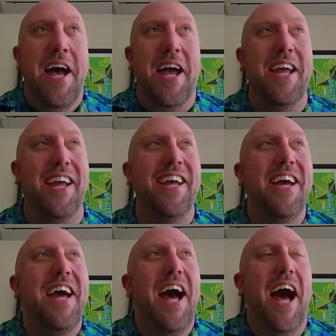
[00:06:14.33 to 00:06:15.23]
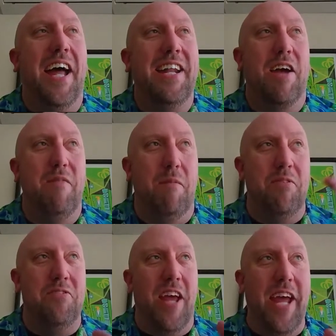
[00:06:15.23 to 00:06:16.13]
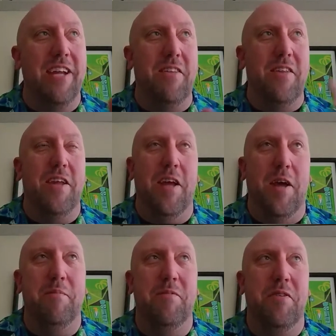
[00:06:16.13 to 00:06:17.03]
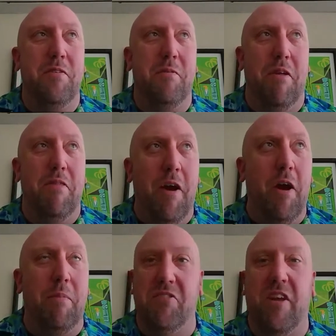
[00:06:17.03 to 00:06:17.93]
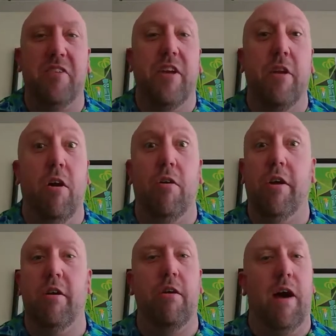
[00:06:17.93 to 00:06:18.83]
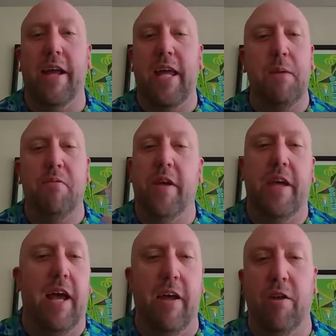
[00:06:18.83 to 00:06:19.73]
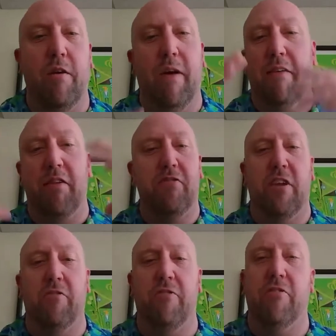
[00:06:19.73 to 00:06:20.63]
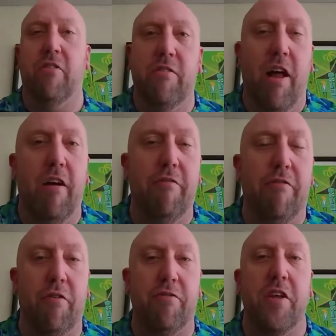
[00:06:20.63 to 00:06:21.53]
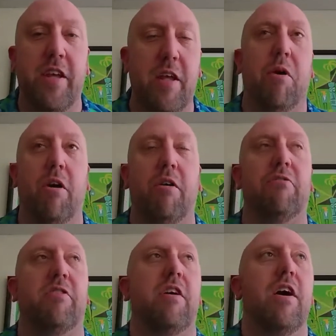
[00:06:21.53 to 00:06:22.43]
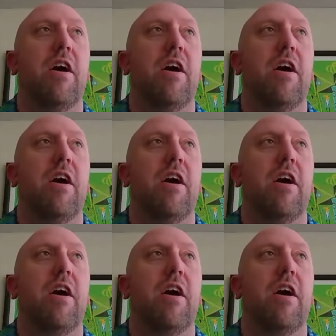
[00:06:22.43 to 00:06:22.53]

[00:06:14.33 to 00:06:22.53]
I and I remember saying to the uh, to, to, my therapist, I said, "Oh, you know, I keep thinking, I, you know, I have this such love for tiki bars and